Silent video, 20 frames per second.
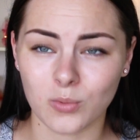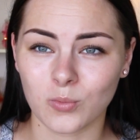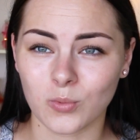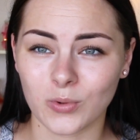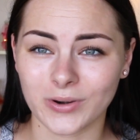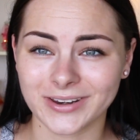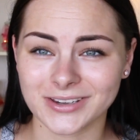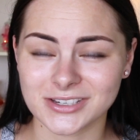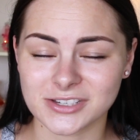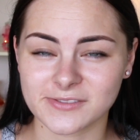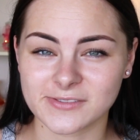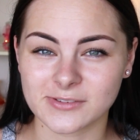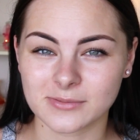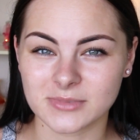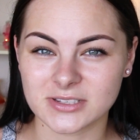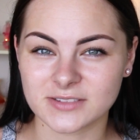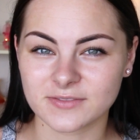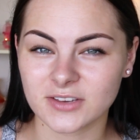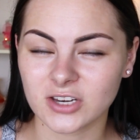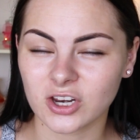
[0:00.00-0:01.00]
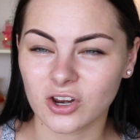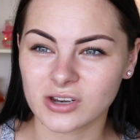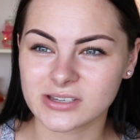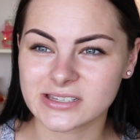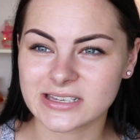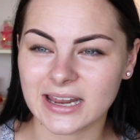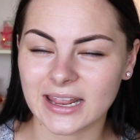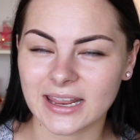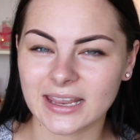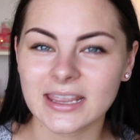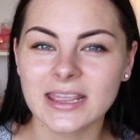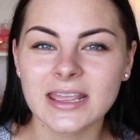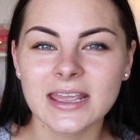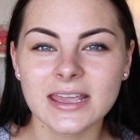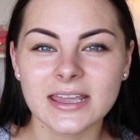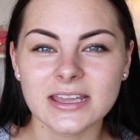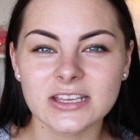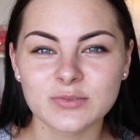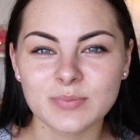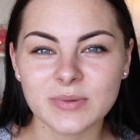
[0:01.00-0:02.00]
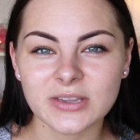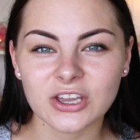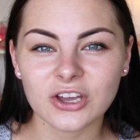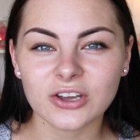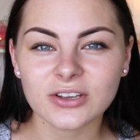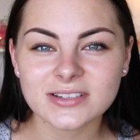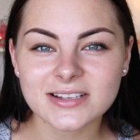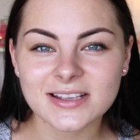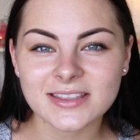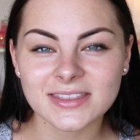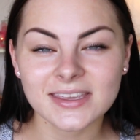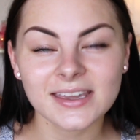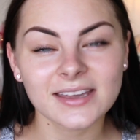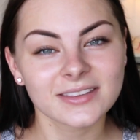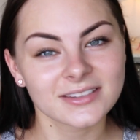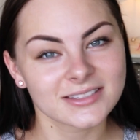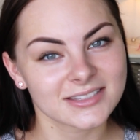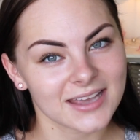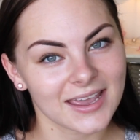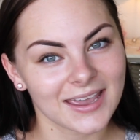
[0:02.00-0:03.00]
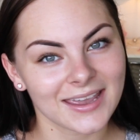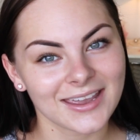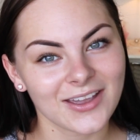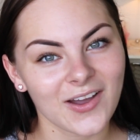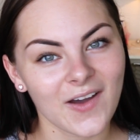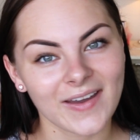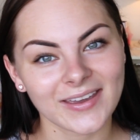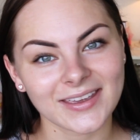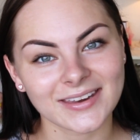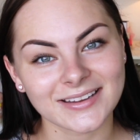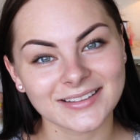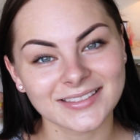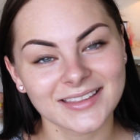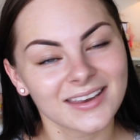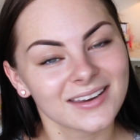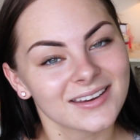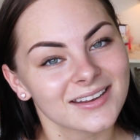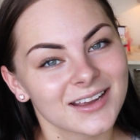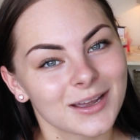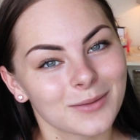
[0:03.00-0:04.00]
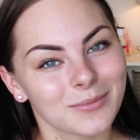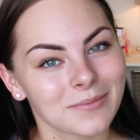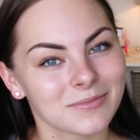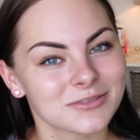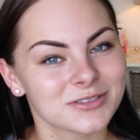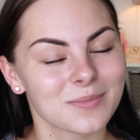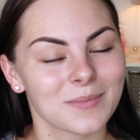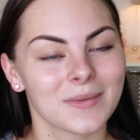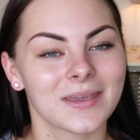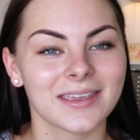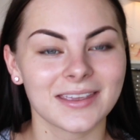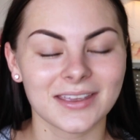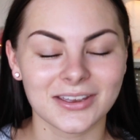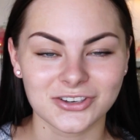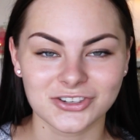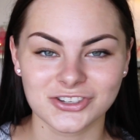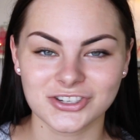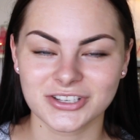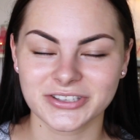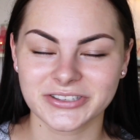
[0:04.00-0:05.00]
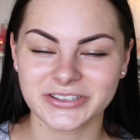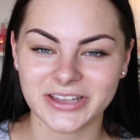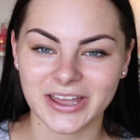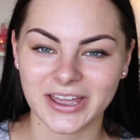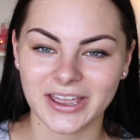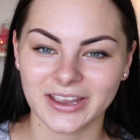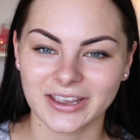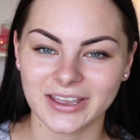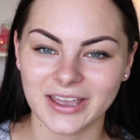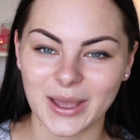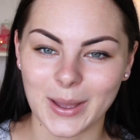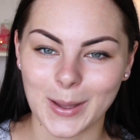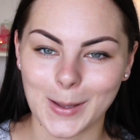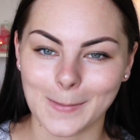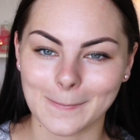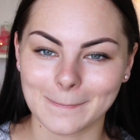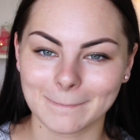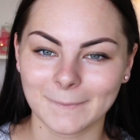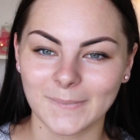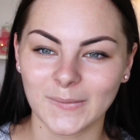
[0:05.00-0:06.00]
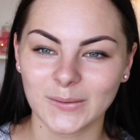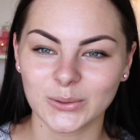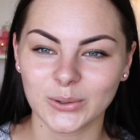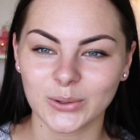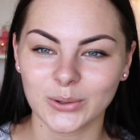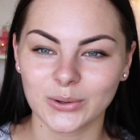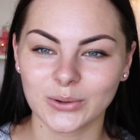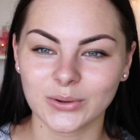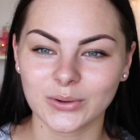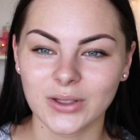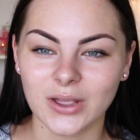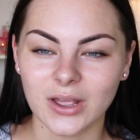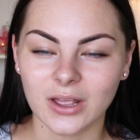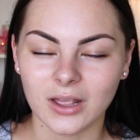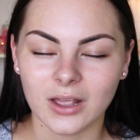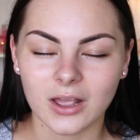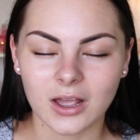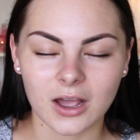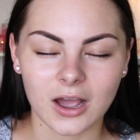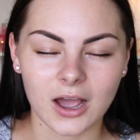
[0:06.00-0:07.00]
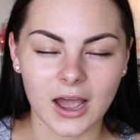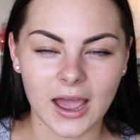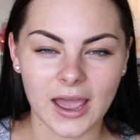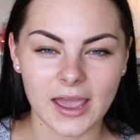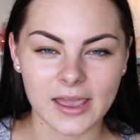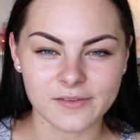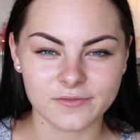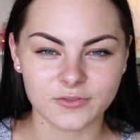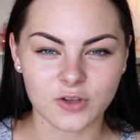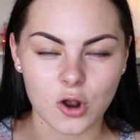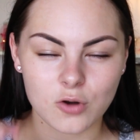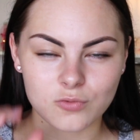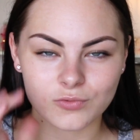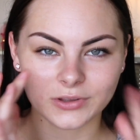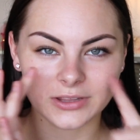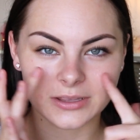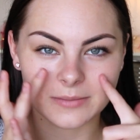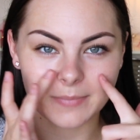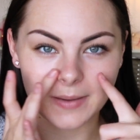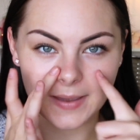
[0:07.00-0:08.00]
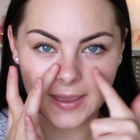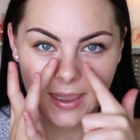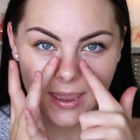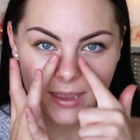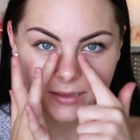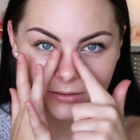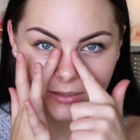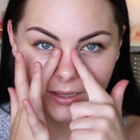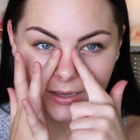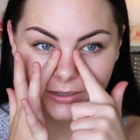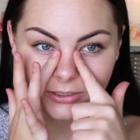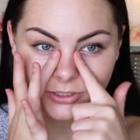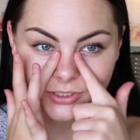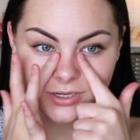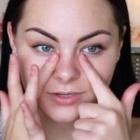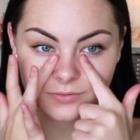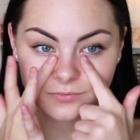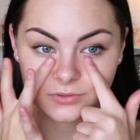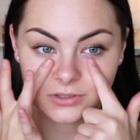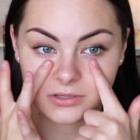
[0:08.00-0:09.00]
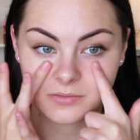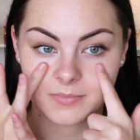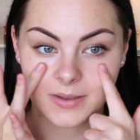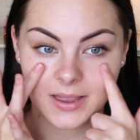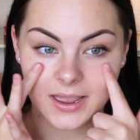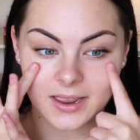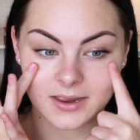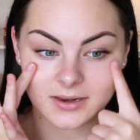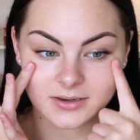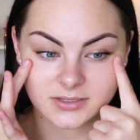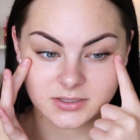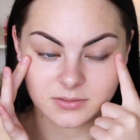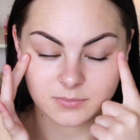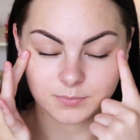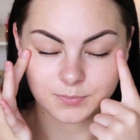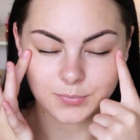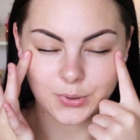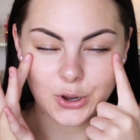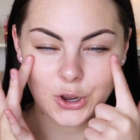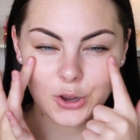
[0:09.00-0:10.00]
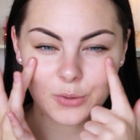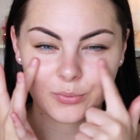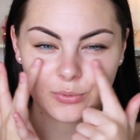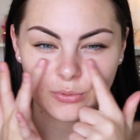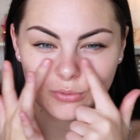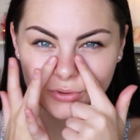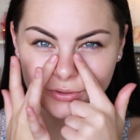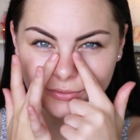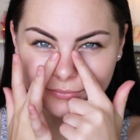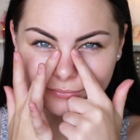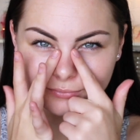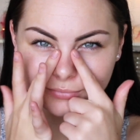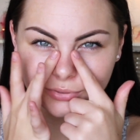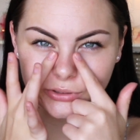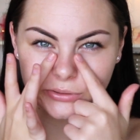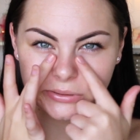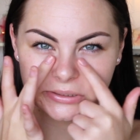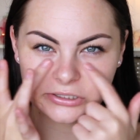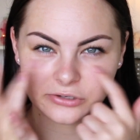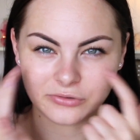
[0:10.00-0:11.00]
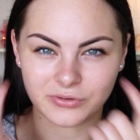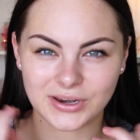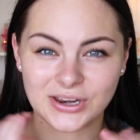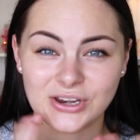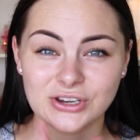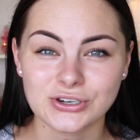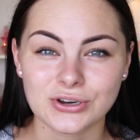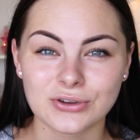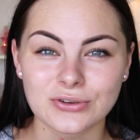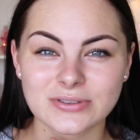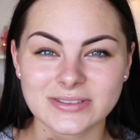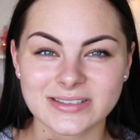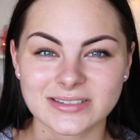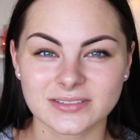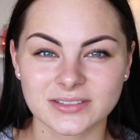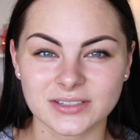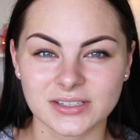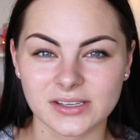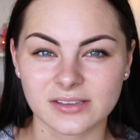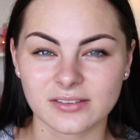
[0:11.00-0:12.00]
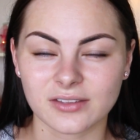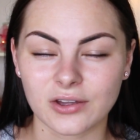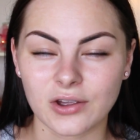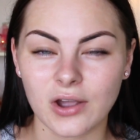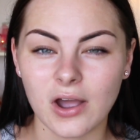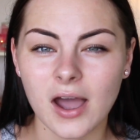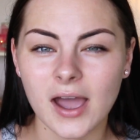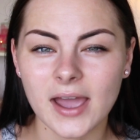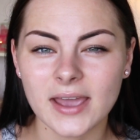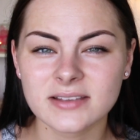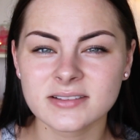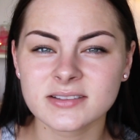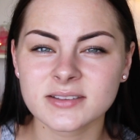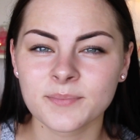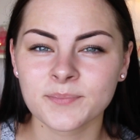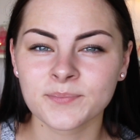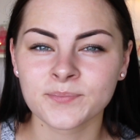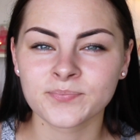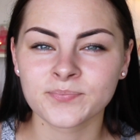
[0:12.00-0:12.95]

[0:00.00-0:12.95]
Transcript: wanting to film this video today is because the other day I had a lady come up to me and she's like, you know, I've got really bad, like she had really bad purple and blue and green tones underneath her eyes.